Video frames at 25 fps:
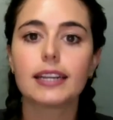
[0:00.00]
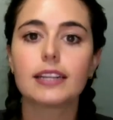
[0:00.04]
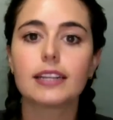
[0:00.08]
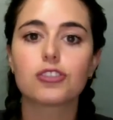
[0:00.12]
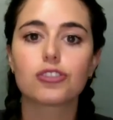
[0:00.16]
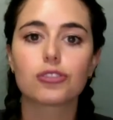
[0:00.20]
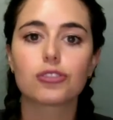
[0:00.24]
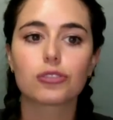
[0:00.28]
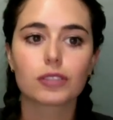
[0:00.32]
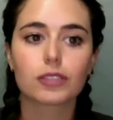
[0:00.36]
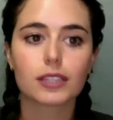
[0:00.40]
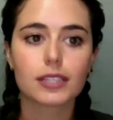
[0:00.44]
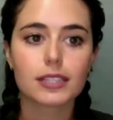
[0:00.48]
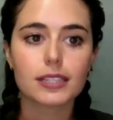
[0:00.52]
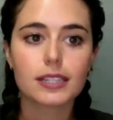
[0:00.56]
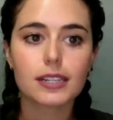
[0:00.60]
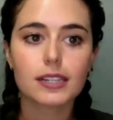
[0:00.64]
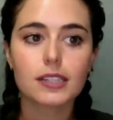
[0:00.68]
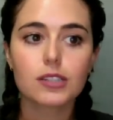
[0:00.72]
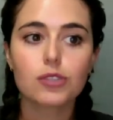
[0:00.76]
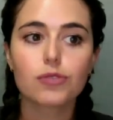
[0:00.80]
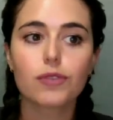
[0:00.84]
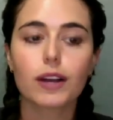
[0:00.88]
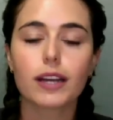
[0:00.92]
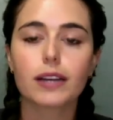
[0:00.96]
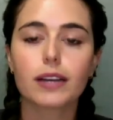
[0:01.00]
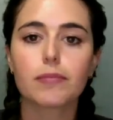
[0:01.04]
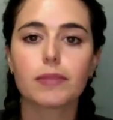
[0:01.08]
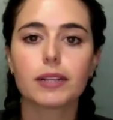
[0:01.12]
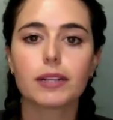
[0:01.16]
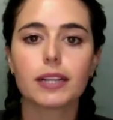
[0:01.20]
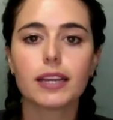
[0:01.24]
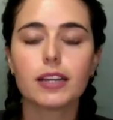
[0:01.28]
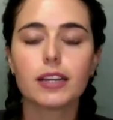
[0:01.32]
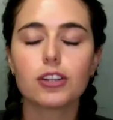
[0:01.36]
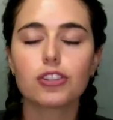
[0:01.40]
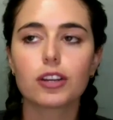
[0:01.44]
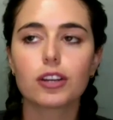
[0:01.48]
as you're listening to
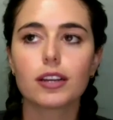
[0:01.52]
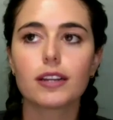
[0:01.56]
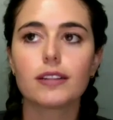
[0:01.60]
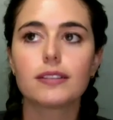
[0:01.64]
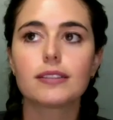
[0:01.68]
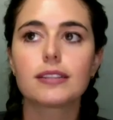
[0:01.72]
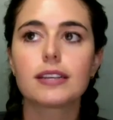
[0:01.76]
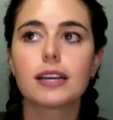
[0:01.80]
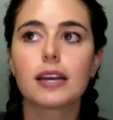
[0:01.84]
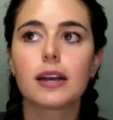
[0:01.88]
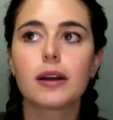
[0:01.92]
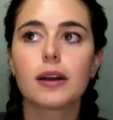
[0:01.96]
recommendations.